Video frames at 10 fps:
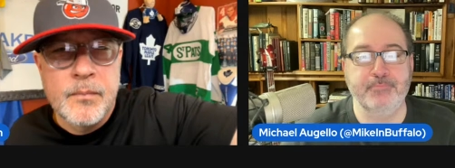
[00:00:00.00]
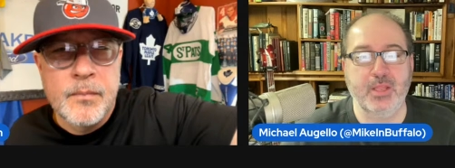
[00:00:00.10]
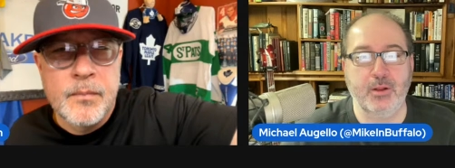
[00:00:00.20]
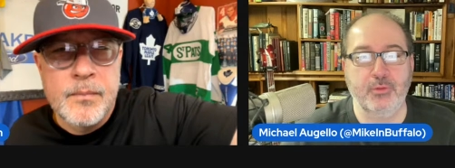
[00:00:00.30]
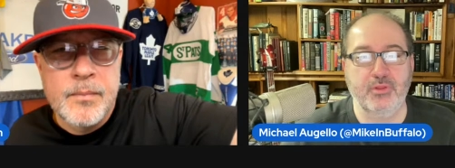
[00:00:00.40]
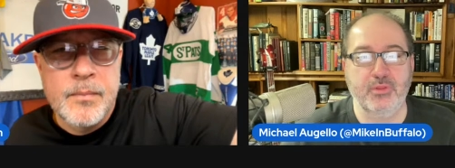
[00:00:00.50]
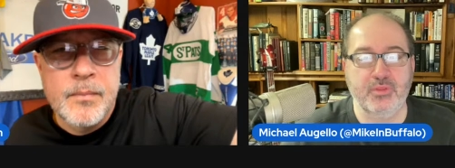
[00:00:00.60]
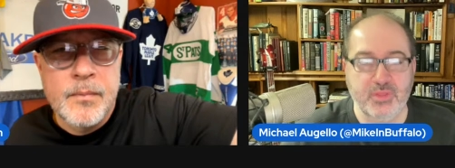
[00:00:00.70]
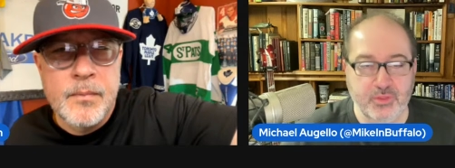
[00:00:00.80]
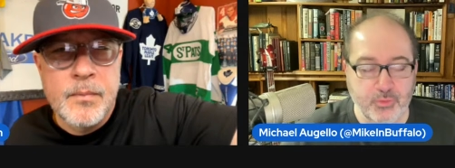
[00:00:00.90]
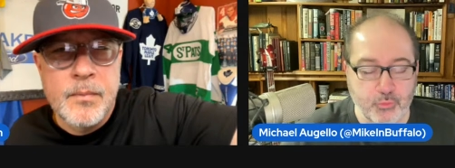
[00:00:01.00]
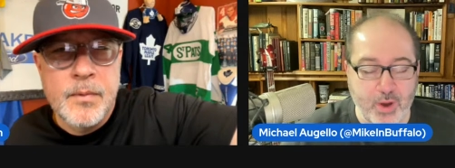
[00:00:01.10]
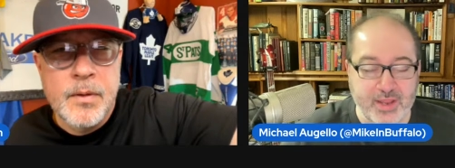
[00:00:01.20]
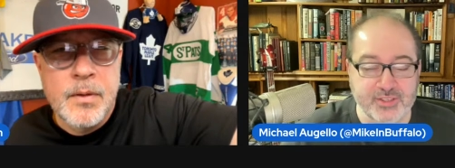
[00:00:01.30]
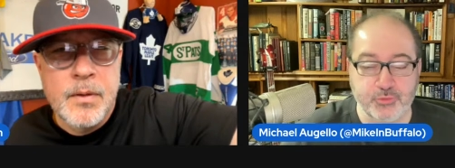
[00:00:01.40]
Speaker 1: you know the, the, the
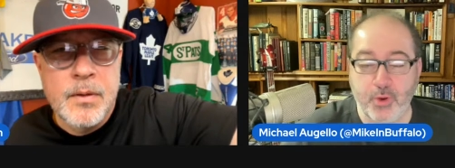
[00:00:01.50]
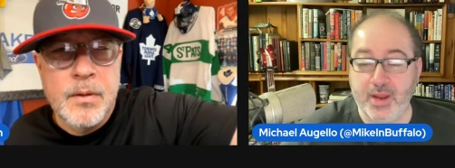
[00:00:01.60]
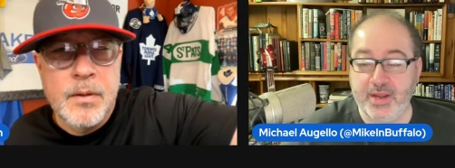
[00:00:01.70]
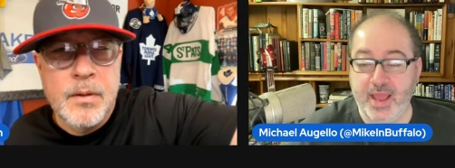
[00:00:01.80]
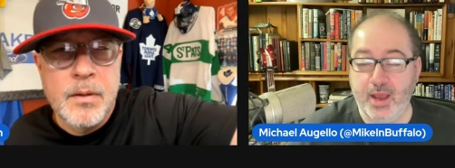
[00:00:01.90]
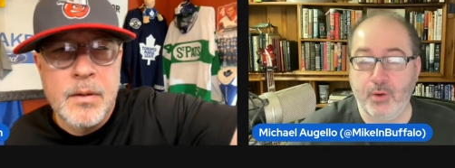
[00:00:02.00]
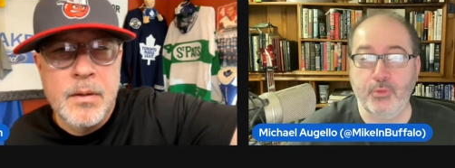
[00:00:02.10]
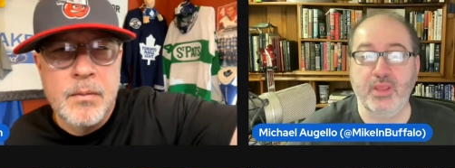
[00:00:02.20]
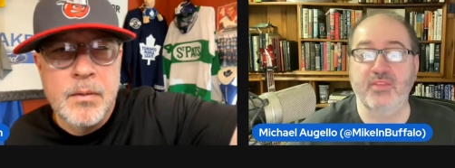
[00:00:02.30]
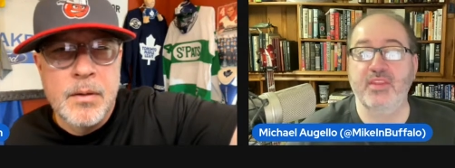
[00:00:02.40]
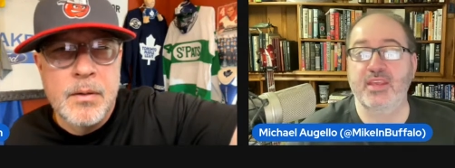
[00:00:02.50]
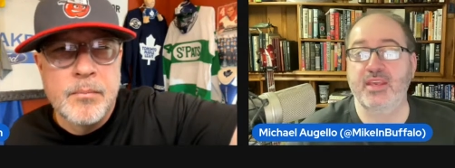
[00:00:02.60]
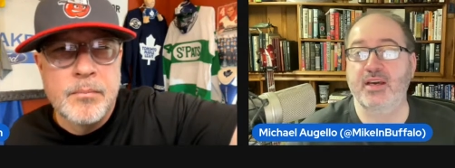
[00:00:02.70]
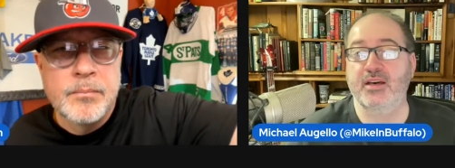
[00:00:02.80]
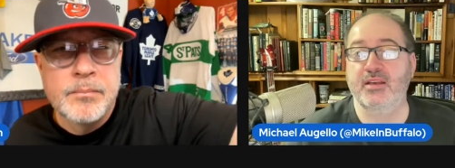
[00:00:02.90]
race right now in
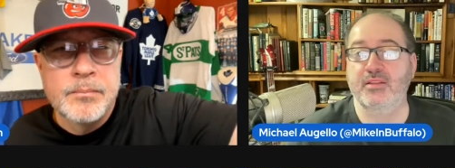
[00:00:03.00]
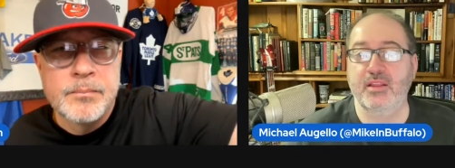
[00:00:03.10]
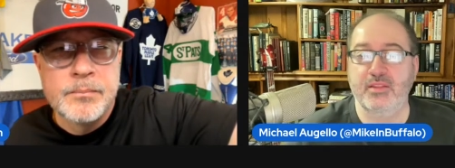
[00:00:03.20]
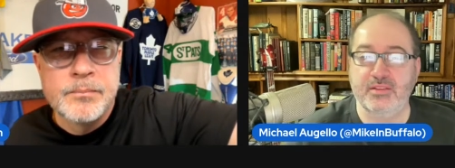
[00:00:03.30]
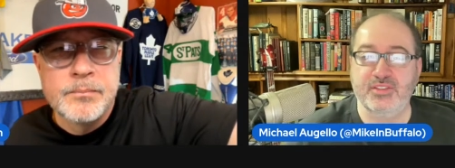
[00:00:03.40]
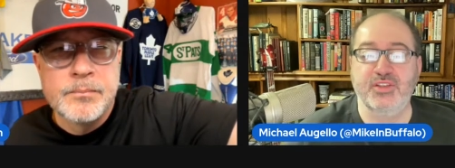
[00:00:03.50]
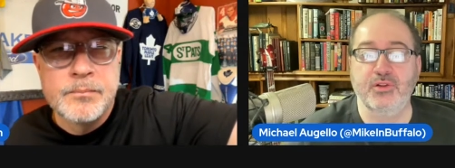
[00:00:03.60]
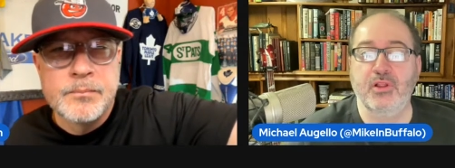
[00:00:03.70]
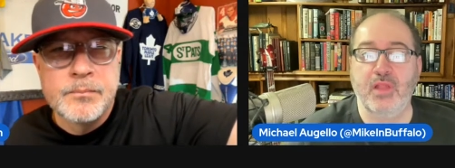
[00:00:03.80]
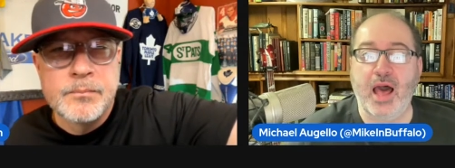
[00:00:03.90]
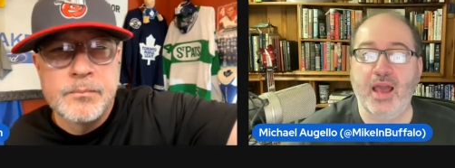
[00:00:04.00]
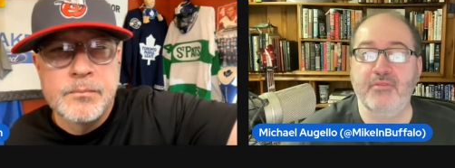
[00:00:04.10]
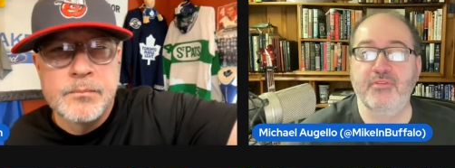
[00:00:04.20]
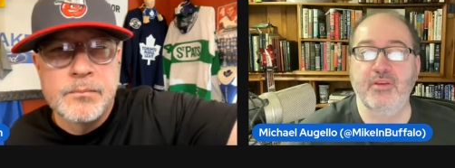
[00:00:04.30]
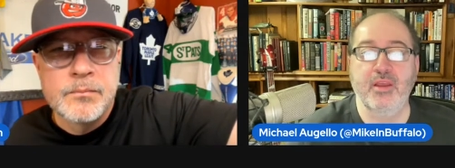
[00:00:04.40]
the uh, that it's still
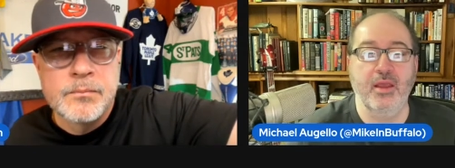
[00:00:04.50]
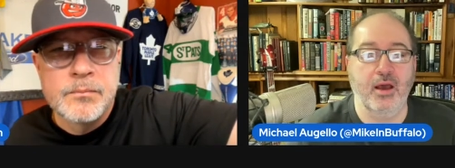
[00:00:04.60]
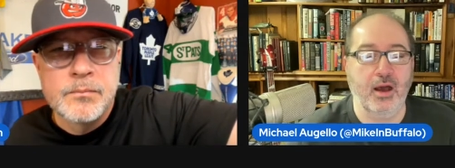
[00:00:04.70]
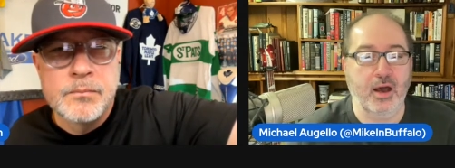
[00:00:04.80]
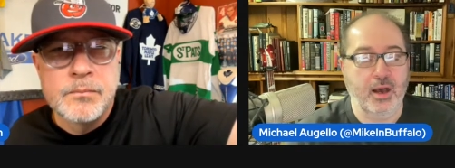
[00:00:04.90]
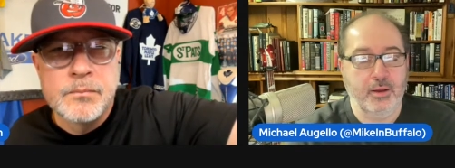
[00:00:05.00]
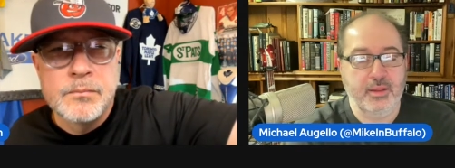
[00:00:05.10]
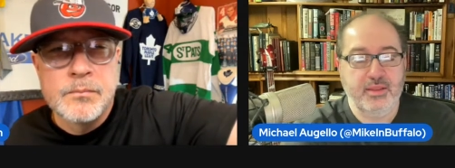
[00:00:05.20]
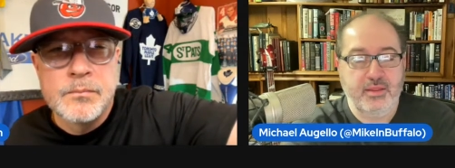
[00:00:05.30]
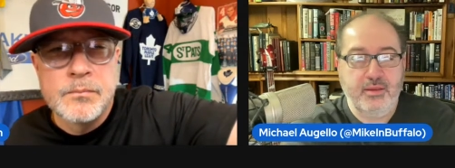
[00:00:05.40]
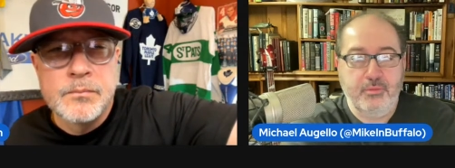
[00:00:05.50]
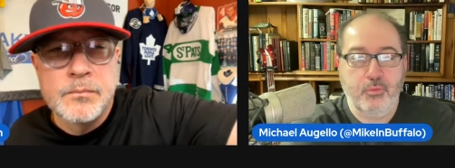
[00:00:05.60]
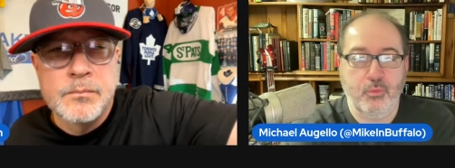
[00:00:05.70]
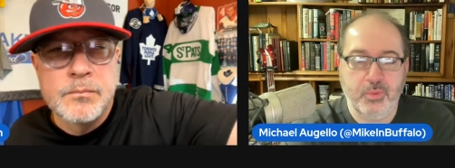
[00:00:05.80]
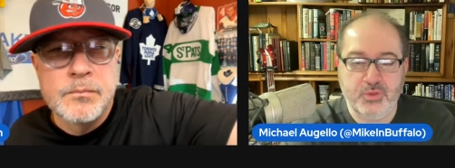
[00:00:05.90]
alive uh, in,
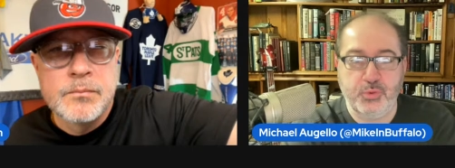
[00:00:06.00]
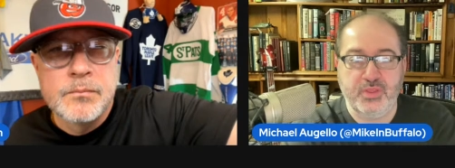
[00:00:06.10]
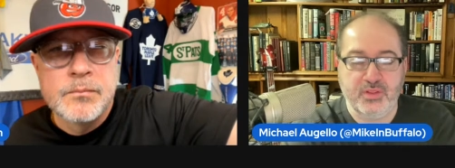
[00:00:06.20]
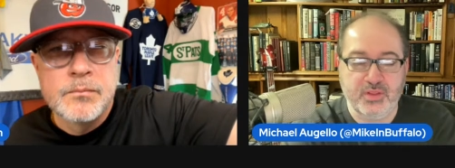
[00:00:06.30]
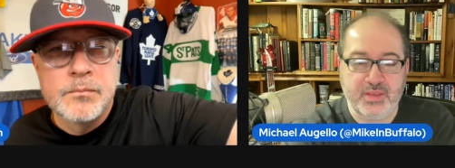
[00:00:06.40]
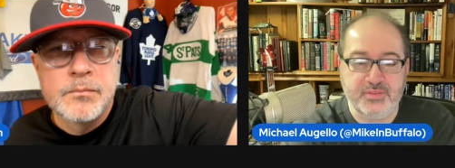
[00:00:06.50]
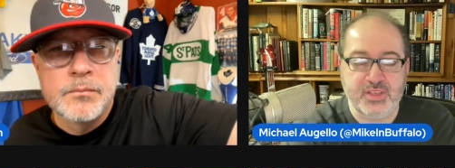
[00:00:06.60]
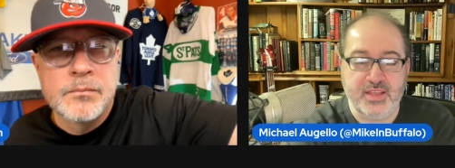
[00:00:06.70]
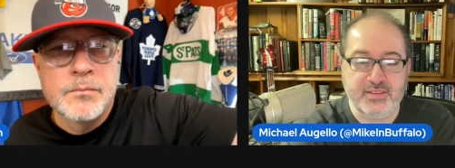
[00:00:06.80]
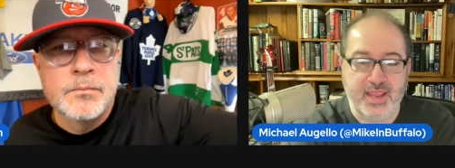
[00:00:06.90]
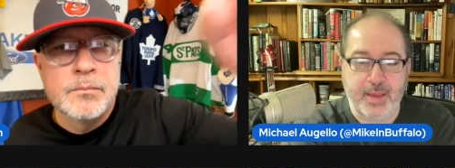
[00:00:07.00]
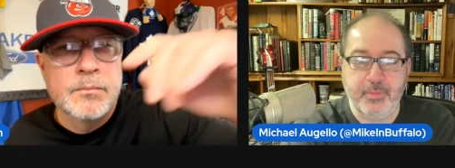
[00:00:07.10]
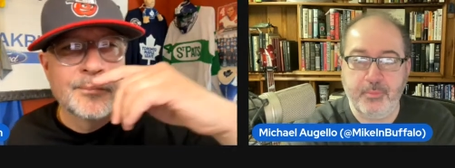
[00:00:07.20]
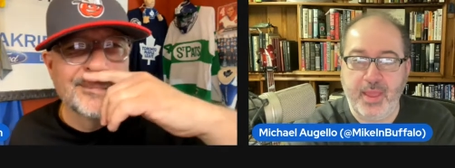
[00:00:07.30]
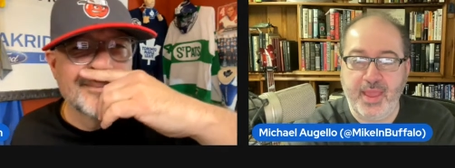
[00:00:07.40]
in, between the Leafs and
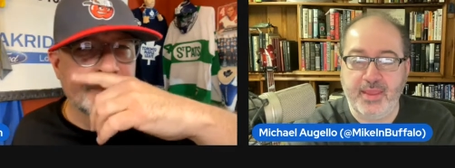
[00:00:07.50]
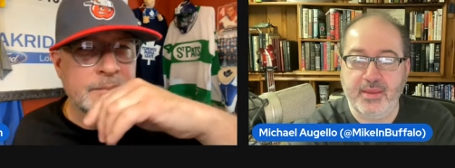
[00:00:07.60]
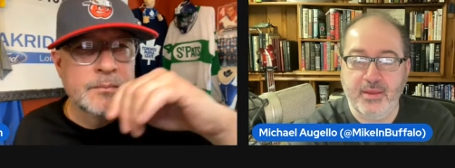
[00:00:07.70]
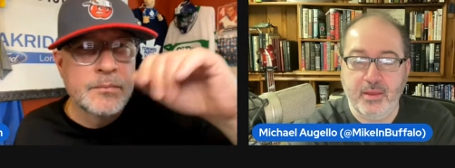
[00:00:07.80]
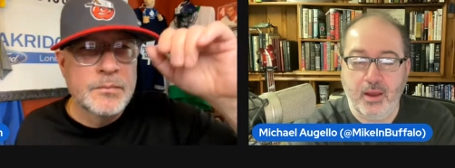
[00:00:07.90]
Tampa Bay.